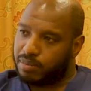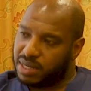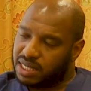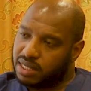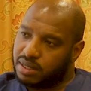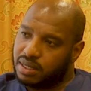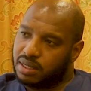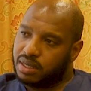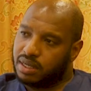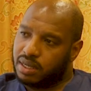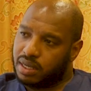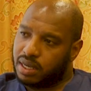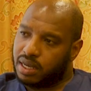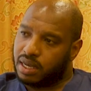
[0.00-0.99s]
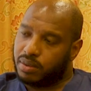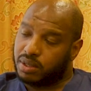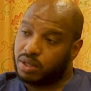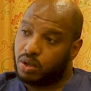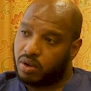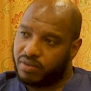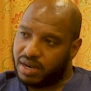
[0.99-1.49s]
admitted
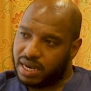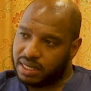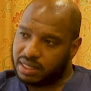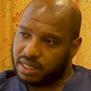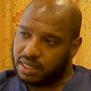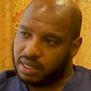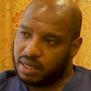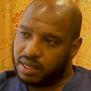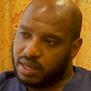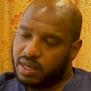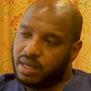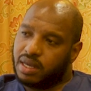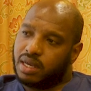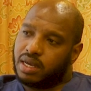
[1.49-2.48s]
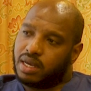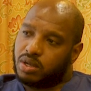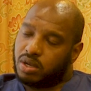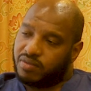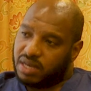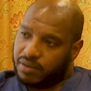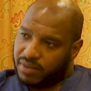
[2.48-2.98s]
with COVID-19,
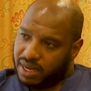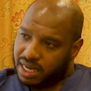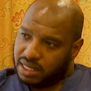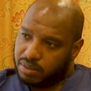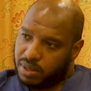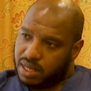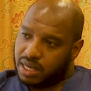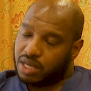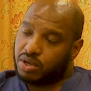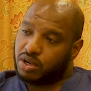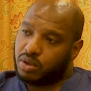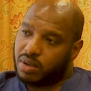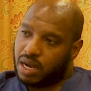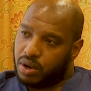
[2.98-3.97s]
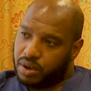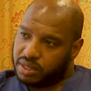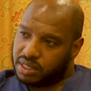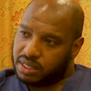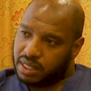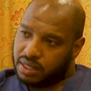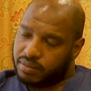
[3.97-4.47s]
you have difficulty breathing and you require
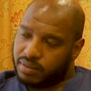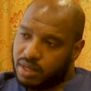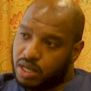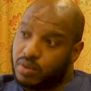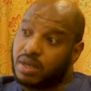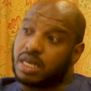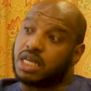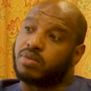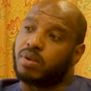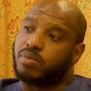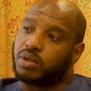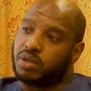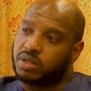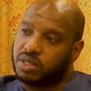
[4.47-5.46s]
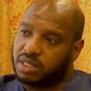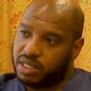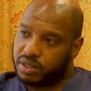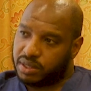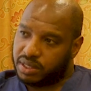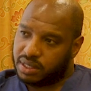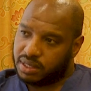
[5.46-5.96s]
oxygen, you will need to be put on
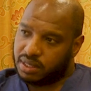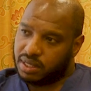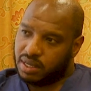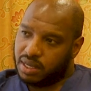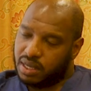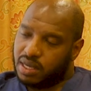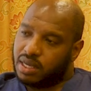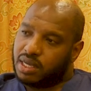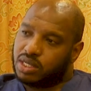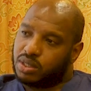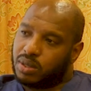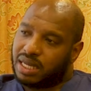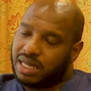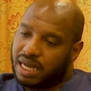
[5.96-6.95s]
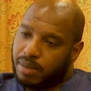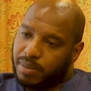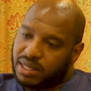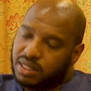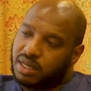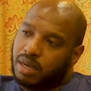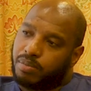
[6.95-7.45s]
steroids. So at that
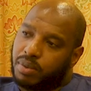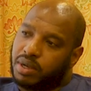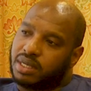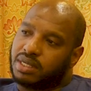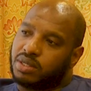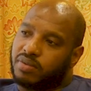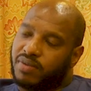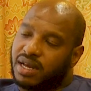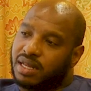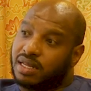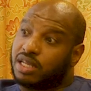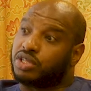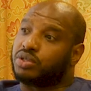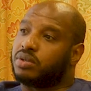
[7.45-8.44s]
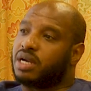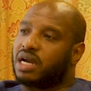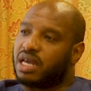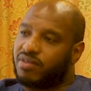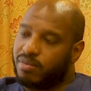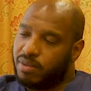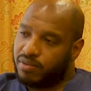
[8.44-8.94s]
particular point, you find that the sugar,
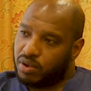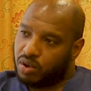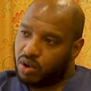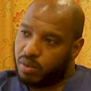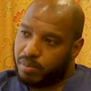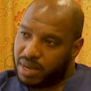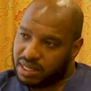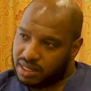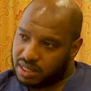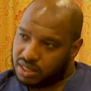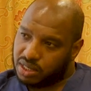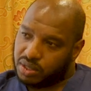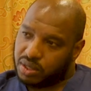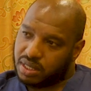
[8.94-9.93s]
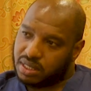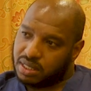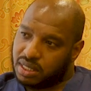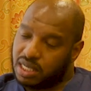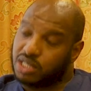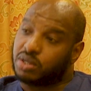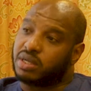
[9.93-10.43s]
even before you commence the
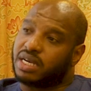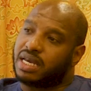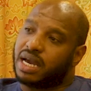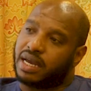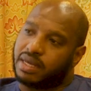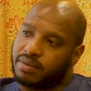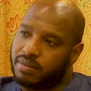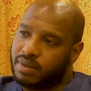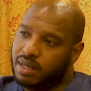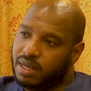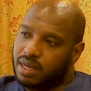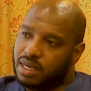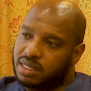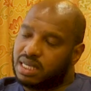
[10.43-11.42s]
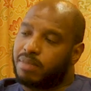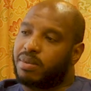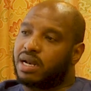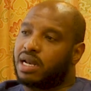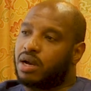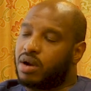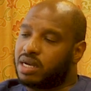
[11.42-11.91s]
steroids, is already high.
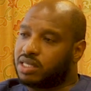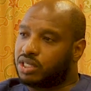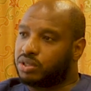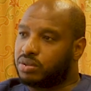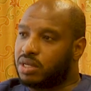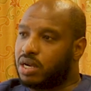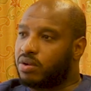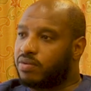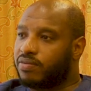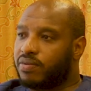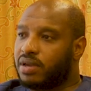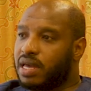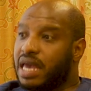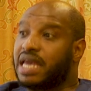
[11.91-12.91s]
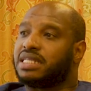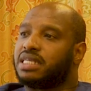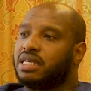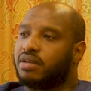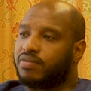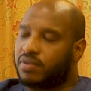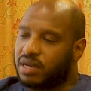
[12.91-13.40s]
Someone now has a sugar of
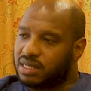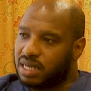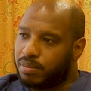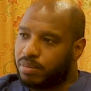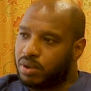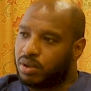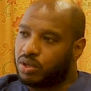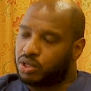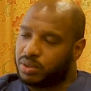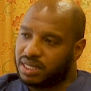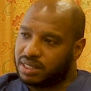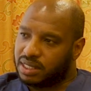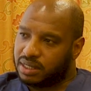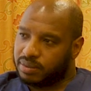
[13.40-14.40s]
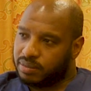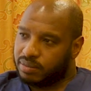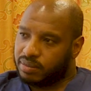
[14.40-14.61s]
18, for example, or 20.